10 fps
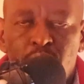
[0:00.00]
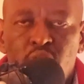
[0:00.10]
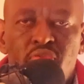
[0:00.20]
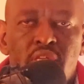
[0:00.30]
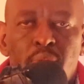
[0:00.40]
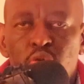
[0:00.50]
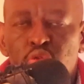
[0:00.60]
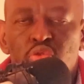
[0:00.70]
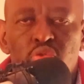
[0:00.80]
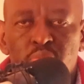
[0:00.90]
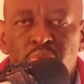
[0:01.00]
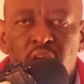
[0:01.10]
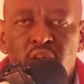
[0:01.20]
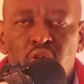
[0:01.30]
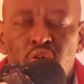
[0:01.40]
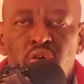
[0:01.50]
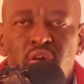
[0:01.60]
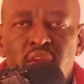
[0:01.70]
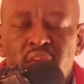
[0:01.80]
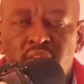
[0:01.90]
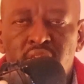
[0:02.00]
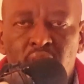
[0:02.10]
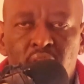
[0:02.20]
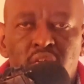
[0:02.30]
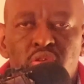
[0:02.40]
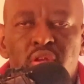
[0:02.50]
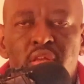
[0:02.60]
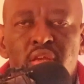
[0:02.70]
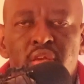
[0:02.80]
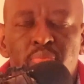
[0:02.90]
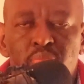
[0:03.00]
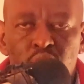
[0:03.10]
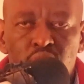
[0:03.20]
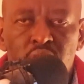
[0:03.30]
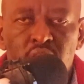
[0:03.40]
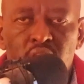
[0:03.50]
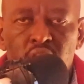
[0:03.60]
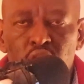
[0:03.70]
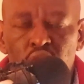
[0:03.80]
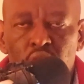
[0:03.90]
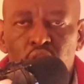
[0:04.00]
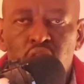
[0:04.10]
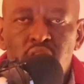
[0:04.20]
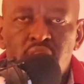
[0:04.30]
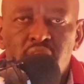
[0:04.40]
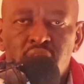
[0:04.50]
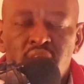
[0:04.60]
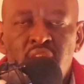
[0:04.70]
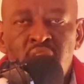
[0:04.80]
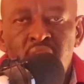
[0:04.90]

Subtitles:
a profitable YouTube channel is actually building your audience.